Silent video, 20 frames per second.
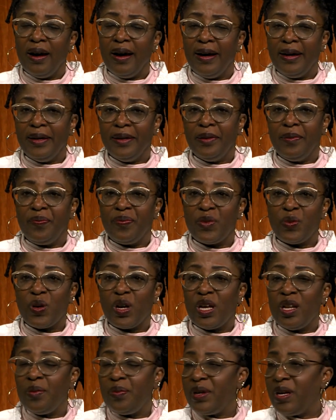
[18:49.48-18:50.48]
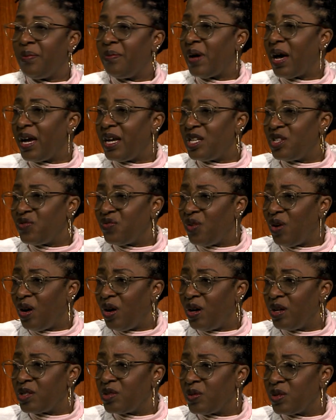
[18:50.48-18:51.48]
um, we're going to be in Mines
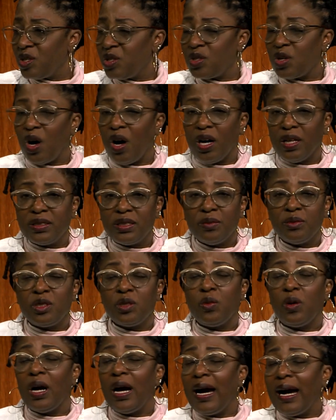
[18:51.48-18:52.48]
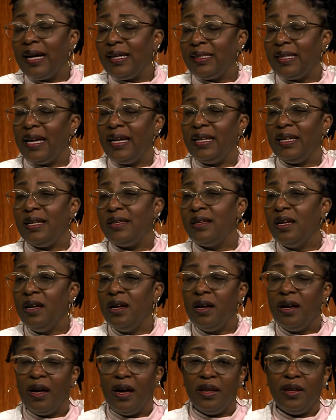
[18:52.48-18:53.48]
Falls, which is awesome. So we're highlighting
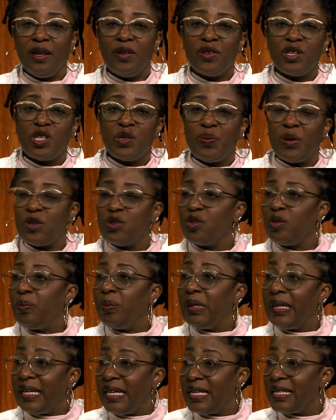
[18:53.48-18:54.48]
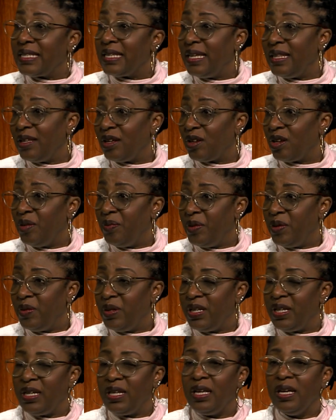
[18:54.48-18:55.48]
another special place in the
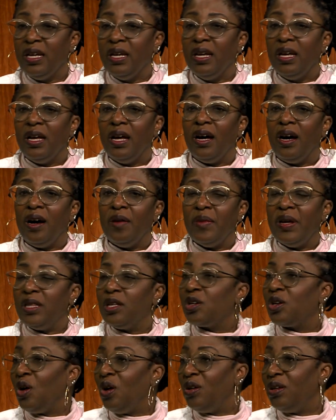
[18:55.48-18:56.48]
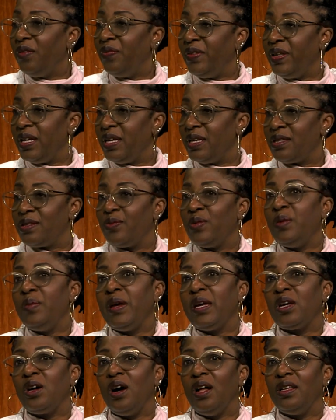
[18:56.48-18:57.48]
community. Mm -hmm. um, and the goal of this, we
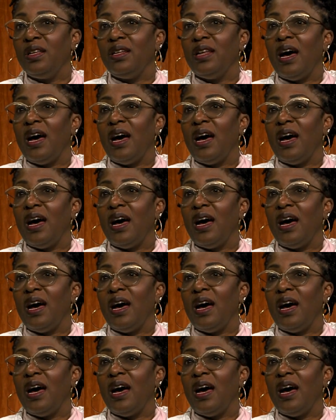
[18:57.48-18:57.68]
may call it